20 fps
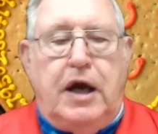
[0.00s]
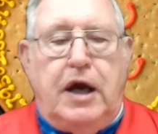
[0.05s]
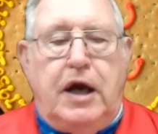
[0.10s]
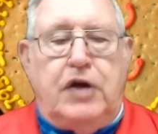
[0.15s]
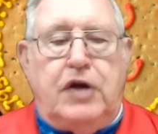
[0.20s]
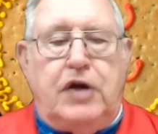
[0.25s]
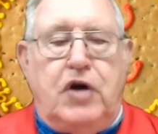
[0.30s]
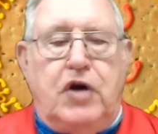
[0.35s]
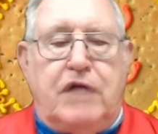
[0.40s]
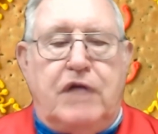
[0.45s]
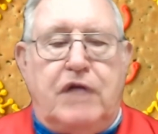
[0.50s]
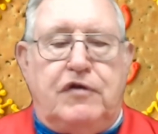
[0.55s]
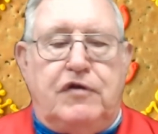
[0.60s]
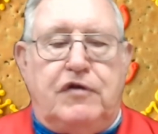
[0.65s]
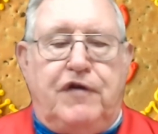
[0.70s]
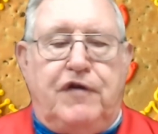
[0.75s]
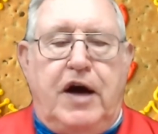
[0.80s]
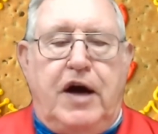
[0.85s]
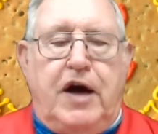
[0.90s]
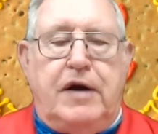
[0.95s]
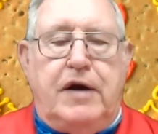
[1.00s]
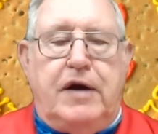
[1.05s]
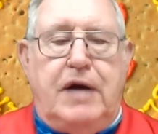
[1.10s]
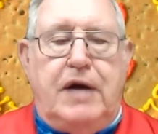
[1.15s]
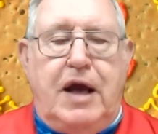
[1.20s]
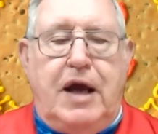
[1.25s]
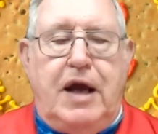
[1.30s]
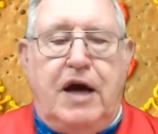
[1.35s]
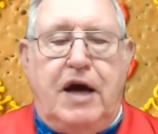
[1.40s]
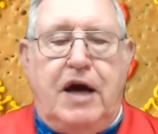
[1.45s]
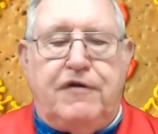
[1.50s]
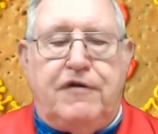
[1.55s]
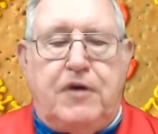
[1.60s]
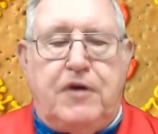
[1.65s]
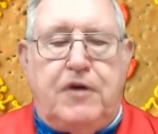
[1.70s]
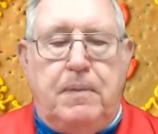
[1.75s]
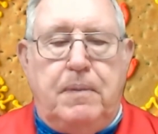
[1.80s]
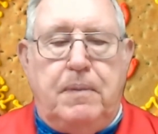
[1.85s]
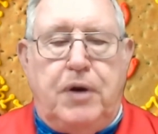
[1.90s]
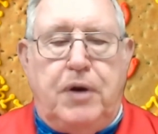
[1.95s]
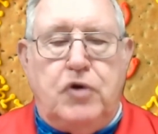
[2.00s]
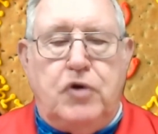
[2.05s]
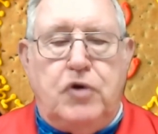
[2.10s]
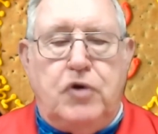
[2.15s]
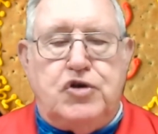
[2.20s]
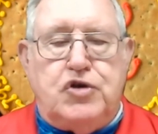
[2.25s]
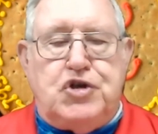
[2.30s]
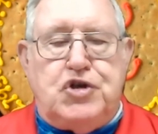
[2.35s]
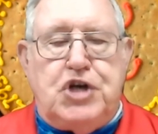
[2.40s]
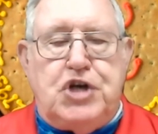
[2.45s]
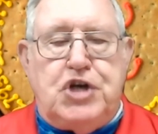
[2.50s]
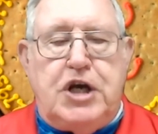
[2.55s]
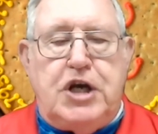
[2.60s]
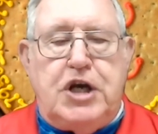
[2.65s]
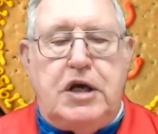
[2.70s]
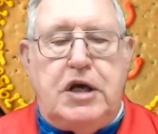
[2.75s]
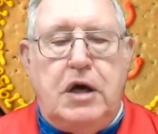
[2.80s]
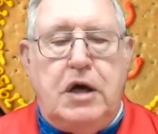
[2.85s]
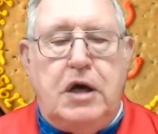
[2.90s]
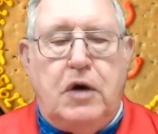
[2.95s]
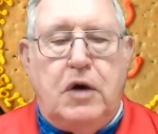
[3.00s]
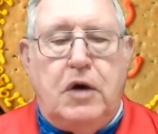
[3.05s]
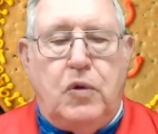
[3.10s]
and you have to find f compose g